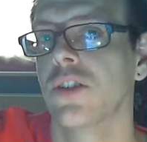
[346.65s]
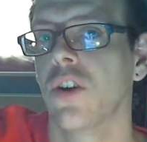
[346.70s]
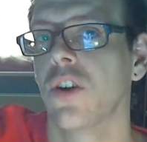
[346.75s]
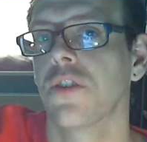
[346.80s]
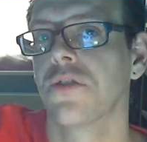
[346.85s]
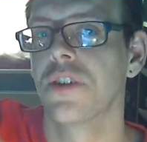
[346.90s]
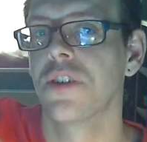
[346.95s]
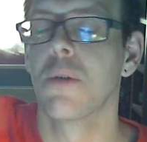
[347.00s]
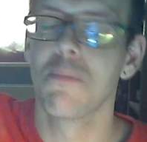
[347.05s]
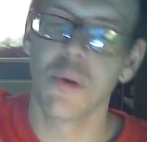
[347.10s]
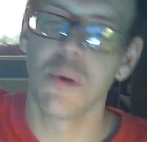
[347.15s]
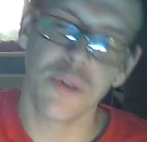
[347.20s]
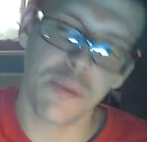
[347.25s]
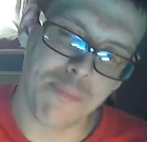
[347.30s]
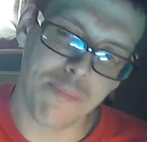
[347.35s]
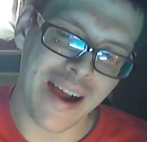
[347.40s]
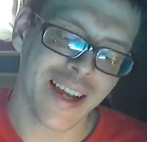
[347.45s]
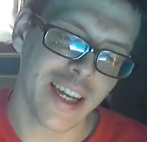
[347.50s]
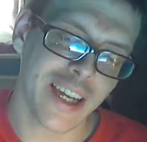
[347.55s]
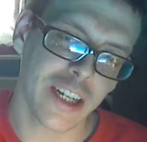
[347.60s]
toss now, but the
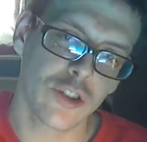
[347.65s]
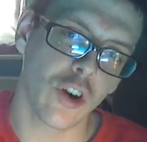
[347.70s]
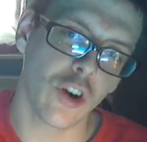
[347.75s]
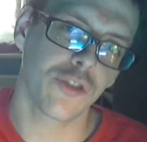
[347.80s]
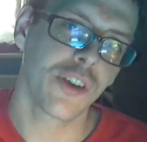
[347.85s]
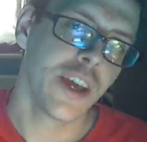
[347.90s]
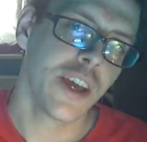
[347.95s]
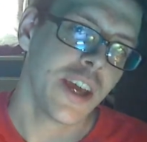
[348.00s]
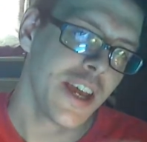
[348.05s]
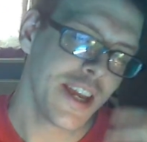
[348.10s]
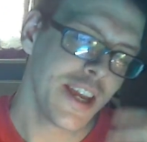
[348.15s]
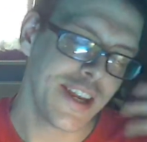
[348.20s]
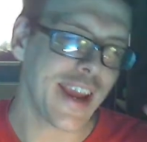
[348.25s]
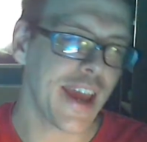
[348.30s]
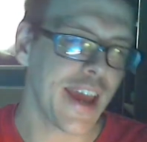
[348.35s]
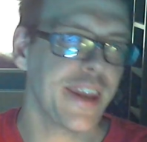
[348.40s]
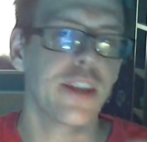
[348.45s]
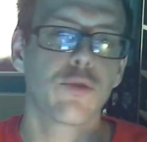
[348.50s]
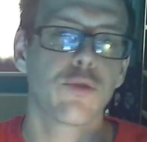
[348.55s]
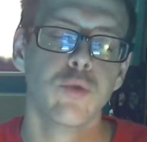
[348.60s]
pancake toss, you
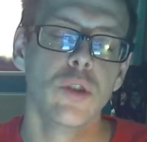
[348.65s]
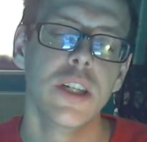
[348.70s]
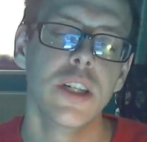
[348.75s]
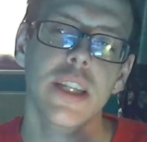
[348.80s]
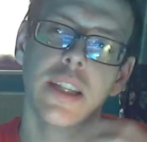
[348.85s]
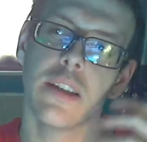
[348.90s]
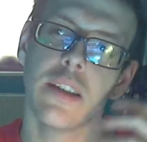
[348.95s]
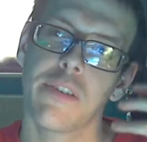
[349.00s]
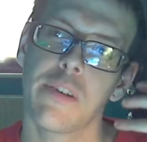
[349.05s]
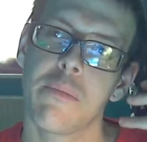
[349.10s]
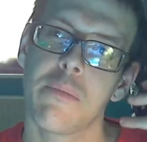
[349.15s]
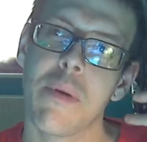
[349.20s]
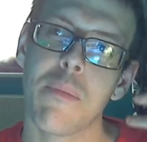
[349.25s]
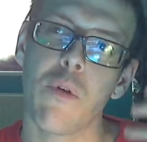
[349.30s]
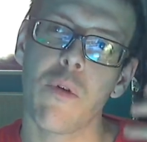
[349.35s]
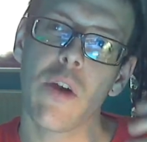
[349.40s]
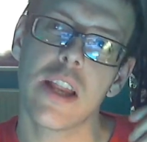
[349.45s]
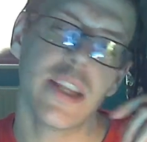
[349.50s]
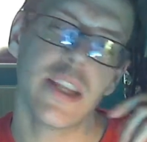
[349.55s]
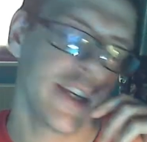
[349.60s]
get this really, if I remember
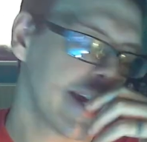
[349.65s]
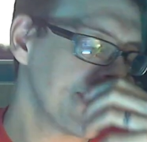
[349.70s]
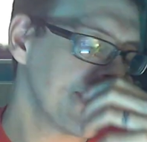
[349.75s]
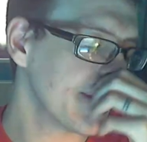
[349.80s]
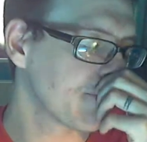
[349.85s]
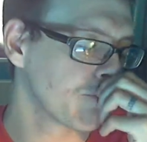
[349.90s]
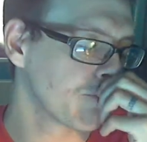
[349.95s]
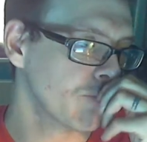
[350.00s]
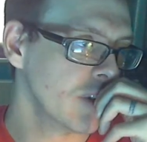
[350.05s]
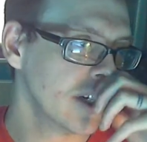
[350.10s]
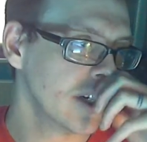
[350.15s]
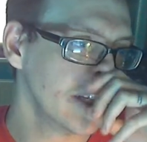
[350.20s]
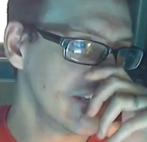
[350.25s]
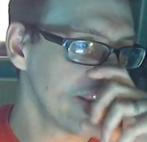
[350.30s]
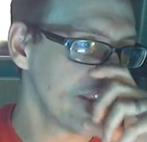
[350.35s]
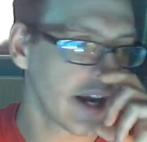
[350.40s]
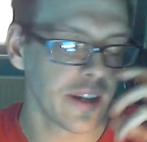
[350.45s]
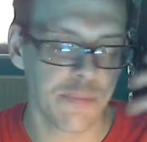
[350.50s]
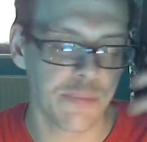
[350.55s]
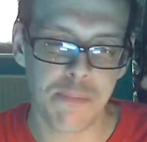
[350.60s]
rightly, you get this really
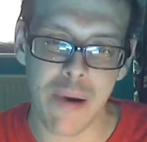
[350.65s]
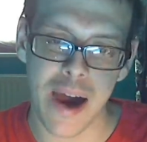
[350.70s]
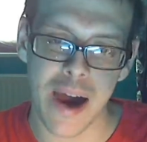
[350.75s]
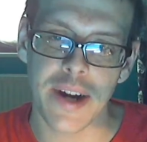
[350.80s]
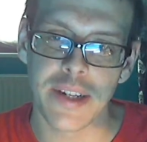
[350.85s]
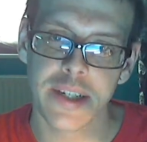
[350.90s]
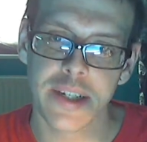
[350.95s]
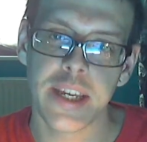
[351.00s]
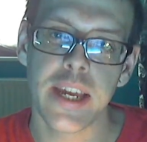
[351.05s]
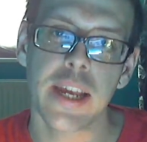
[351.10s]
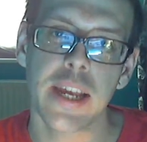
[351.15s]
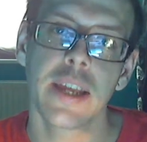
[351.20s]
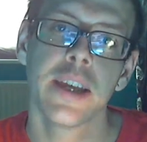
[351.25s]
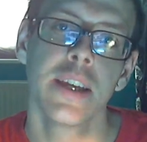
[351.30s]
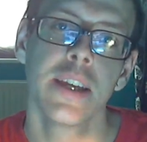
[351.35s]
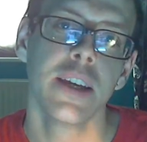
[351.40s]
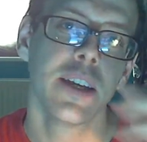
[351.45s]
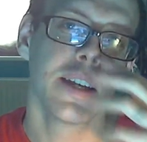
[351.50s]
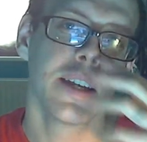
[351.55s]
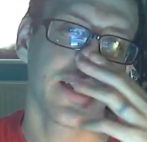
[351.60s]
nice pancake,
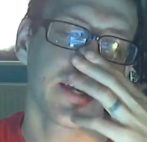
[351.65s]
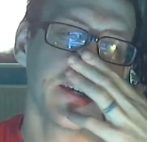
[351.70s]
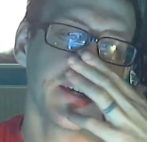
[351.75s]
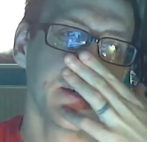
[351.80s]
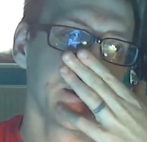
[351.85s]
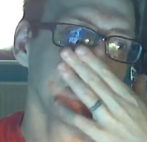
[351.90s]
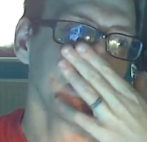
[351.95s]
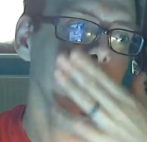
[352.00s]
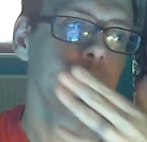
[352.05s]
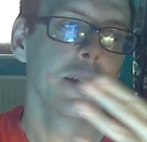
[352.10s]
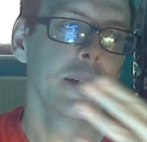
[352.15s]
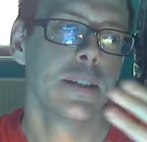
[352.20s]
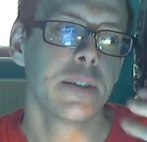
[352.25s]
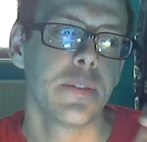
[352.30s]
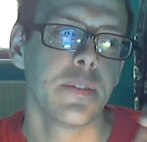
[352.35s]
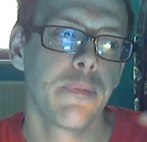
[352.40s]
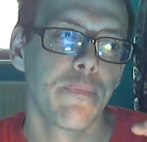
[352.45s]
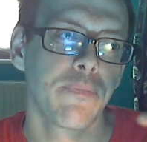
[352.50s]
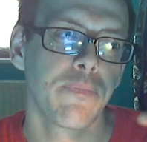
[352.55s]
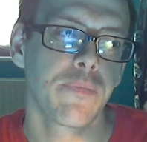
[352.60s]
like a
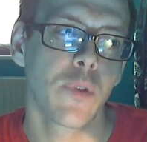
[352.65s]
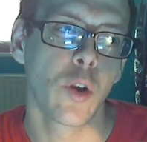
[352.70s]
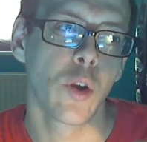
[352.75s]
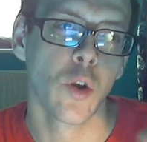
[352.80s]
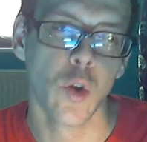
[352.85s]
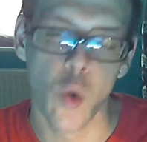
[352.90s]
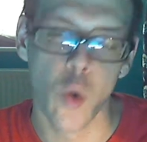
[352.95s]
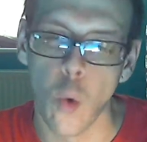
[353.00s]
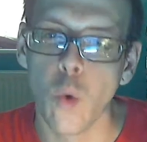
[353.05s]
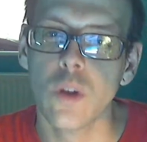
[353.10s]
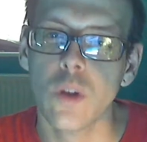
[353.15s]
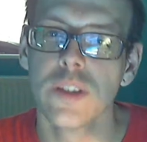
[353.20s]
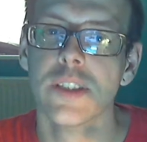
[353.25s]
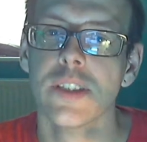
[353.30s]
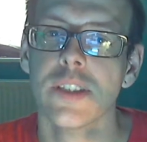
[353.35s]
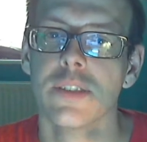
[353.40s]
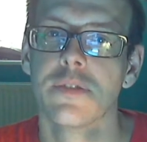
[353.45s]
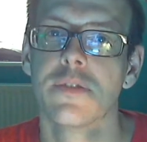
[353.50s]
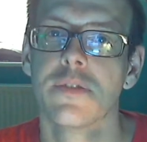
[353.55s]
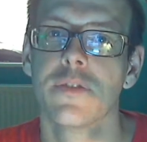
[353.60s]

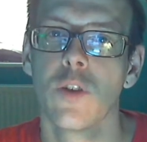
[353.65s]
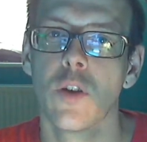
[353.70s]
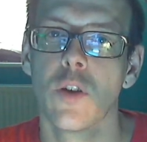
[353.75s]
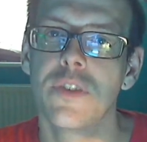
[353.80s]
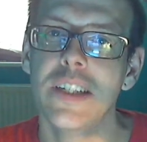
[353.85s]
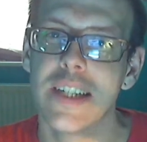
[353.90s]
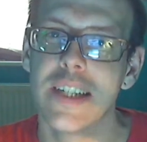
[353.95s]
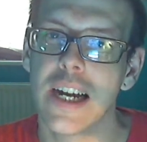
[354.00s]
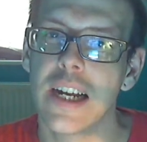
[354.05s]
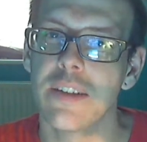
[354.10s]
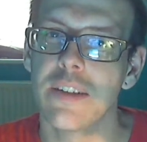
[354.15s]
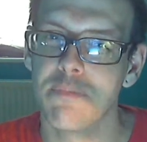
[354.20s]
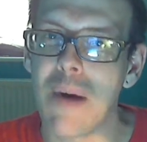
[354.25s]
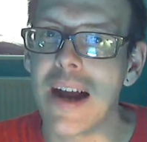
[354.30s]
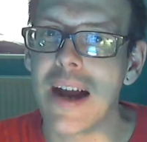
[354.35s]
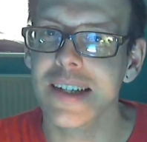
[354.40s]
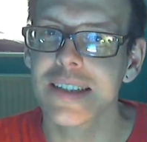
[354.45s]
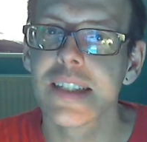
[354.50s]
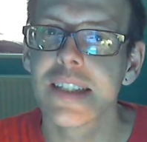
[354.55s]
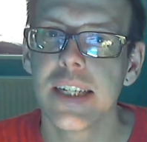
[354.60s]
golden, fluffy kind of
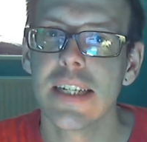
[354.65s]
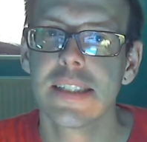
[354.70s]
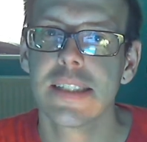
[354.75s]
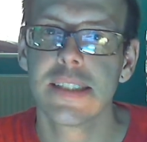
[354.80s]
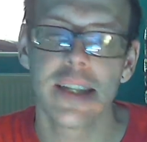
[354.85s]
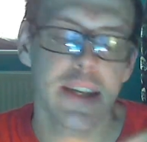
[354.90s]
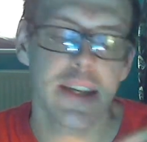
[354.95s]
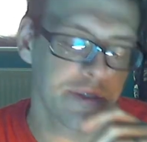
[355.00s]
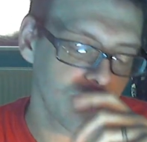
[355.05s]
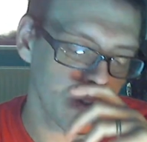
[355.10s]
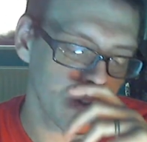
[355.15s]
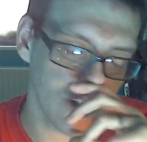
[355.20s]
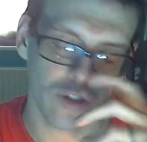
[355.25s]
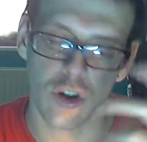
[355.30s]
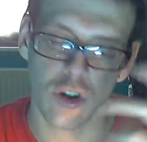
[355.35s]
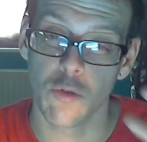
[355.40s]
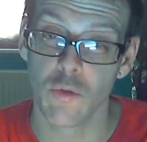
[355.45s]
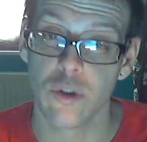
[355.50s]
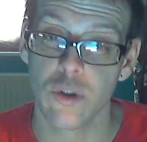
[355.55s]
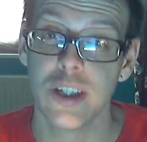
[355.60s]
pancake taste for it. It's
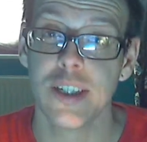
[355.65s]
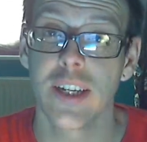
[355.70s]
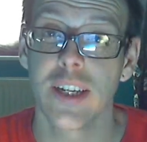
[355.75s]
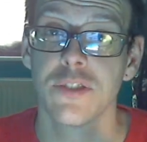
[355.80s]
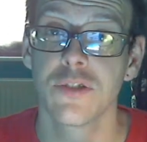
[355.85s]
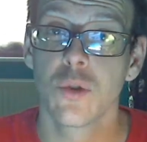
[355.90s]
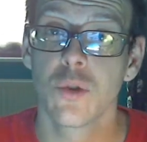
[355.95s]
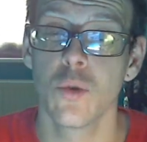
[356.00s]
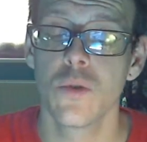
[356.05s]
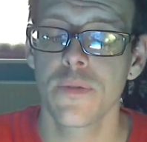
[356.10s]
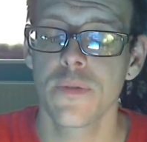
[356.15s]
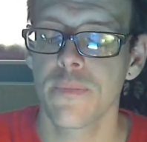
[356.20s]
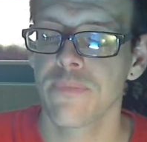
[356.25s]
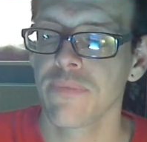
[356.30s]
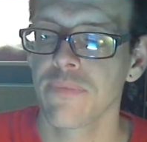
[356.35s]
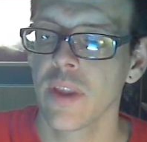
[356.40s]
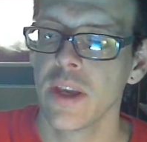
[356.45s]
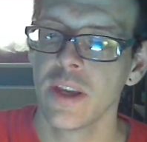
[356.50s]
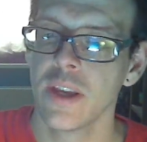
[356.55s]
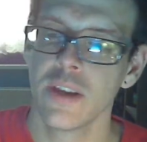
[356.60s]
got a really nice tone.
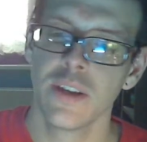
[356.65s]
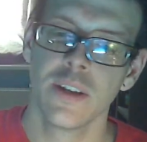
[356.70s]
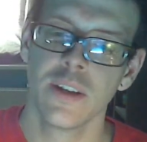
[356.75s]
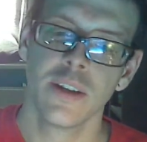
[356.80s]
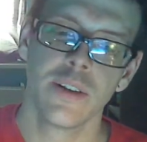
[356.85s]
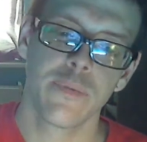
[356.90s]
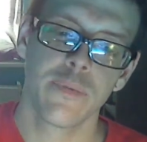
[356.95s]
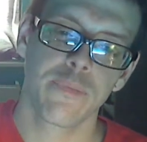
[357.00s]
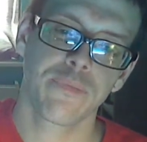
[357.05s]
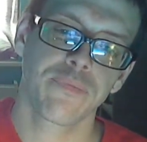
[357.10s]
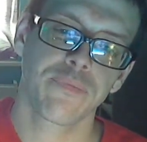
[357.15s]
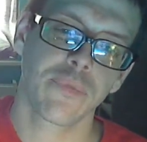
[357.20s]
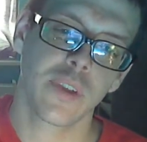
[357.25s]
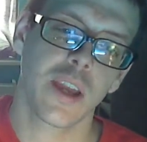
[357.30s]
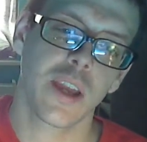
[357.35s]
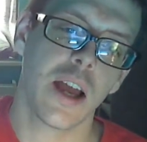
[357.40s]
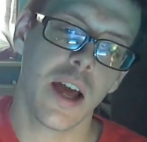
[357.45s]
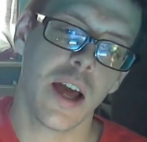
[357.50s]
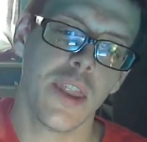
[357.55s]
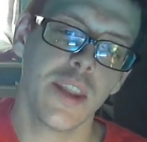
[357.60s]

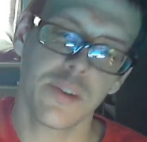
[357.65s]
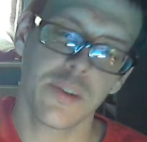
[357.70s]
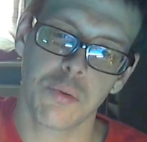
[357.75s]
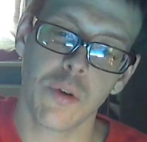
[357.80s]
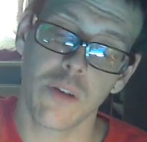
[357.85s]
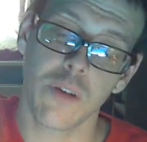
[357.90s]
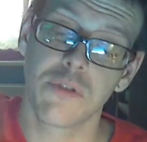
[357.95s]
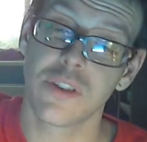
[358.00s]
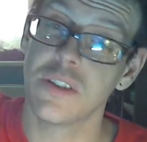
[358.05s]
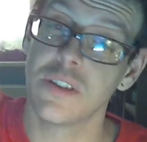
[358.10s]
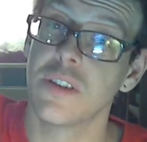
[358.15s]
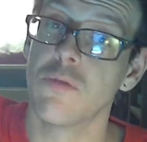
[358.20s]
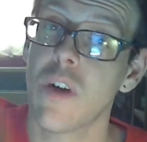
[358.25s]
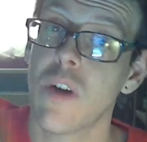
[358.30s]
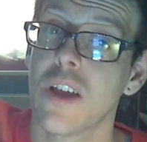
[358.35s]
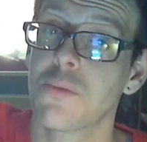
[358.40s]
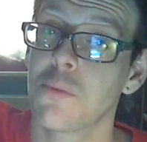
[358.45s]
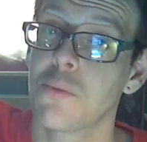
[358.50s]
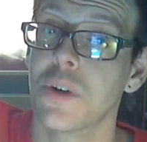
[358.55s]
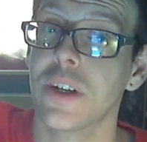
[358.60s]
And this one, obviously, the
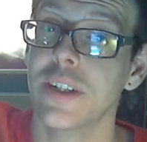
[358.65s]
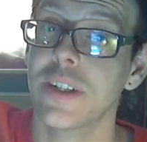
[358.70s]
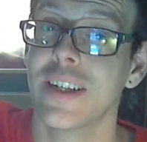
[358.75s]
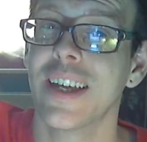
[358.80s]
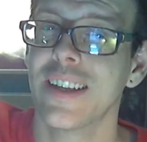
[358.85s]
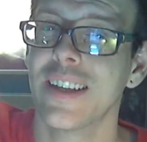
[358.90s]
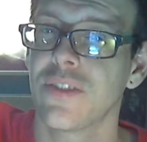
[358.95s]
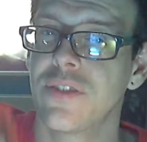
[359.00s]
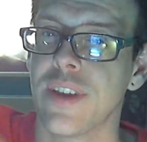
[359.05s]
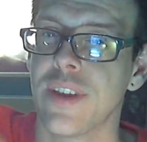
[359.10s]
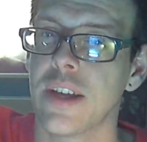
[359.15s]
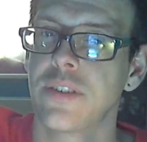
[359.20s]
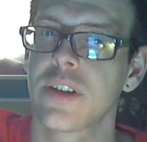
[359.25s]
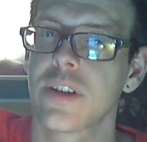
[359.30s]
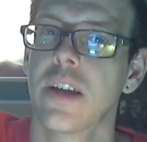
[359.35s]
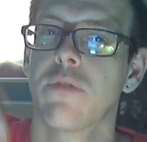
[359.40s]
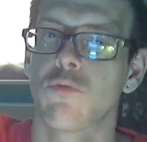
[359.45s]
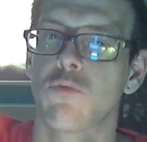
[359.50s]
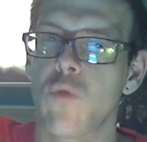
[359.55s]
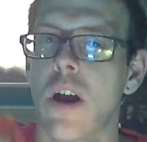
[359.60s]
raspberry, you get this nice
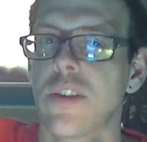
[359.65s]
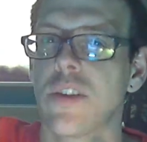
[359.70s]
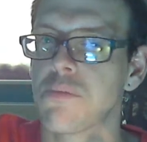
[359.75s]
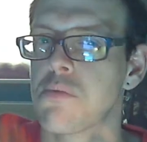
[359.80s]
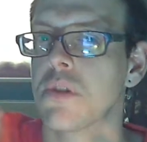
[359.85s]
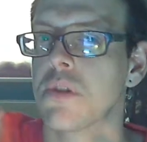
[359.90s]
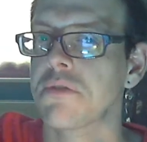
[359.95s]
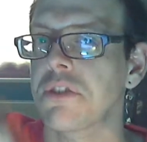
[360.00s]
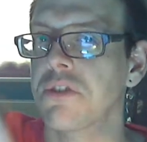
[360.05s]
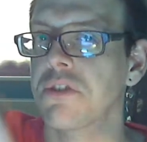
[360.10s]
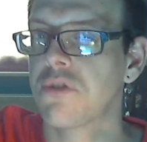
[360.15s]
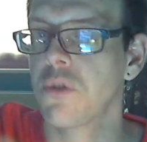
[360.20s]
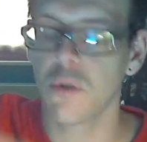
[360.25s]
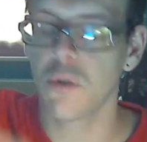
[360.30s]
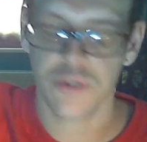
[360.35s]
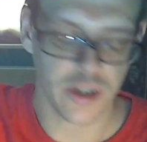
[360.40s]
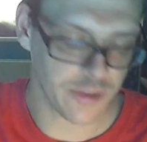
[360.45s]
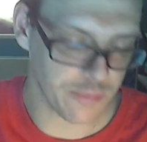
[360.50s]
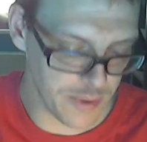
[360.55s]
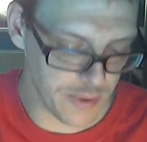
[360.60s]
kind of raspberry
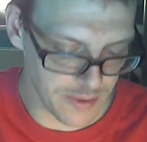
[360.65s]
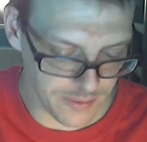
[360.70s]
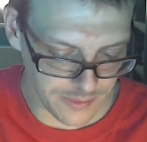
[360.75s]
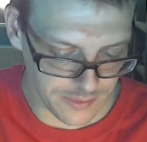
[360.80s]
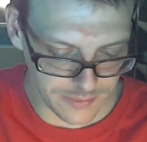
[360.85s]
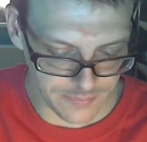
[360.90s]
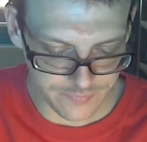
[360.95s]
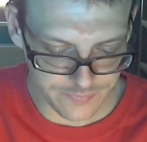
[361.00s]
sauce experience.